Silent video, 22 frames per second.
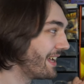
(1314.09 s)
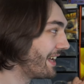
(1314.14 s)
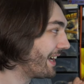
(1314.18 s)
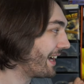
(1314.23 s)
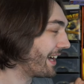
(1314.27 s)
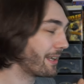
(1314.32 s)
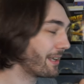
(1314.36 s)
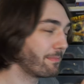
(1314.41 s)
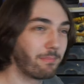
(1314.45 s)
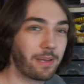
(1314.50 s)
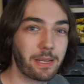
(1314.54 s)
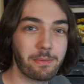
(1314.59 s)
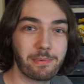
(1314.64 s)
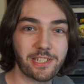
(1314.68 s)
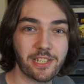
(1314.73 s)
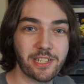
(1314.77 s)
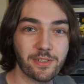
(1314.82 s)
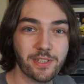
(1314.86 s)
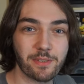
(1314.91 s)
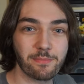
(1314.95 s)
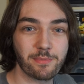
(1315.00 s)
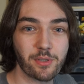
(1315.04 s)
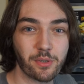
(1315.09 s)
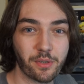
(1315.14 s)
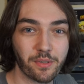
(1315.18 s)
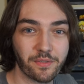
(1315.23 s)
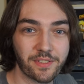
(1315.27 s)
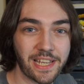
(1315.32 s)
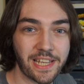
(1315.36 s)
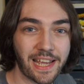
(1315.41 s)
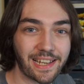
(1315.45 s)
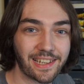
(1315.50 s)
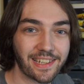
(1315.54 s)
and maybe do some sort of
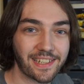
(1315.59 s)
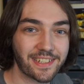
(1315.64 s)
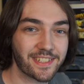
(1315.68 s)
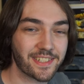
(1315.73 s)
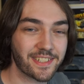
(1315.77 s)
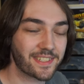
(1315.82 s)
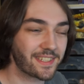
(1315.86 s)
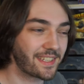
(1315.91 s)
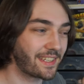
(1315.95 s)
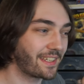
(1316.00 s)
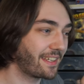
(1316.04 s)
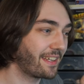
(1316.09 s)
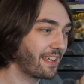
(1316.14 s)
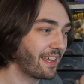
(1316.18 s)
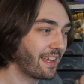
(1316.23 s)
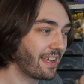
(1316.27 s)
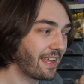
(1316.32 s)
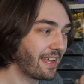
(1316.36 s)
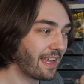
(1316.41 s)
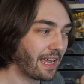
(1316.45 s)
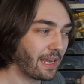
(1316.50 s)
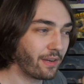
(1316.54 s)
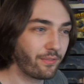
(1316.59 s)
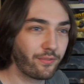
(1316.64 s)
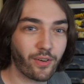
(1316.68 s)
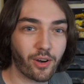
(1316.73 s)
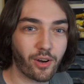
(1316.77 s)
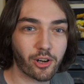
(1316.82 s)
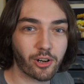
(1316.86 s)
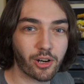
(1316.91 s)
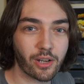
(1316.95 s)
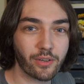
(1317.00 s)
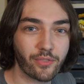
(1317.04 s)
tally to see how
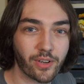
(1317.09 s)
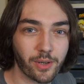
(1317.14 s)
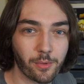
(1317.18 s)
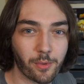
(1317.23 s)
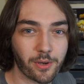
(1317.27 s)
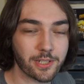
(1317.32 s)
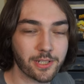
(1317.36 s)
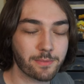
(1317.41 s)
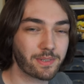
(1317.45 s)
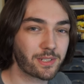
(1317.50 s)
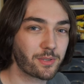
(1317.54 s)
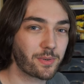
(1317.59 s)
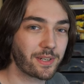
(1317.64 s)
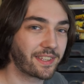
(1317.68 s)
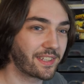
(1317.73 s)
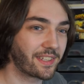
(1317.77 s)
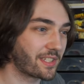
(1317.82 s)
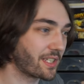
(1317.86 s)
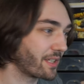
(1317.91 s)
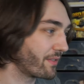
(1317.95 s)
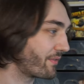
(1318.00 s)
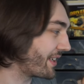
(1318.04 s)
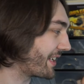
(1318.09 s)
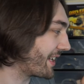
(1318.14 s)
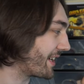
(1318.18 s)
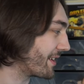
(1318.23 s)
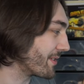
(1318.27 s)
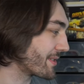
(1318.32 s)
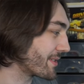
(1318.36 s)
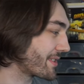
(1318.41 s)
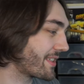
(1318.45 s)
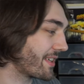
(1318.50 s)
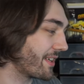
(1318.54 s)
far off I was between the two
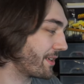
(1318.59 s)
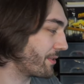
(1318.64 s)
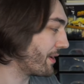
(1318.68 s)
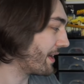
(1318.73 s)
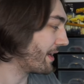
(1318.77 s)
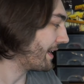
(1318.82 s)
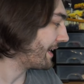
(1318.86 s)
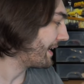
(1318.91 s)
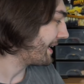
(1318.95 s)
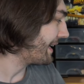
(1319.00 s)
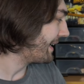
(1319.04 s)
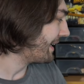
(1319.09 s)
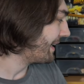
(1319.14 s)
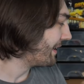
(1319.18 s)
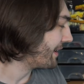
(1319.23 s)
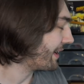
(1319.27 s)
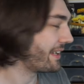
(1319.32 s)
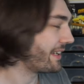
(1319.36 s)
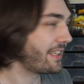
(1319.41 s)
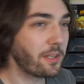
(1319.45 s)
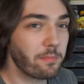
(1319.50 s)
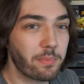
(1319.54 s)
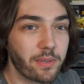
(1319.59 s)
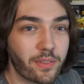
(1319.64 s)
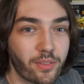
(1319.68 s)
videos. So, in number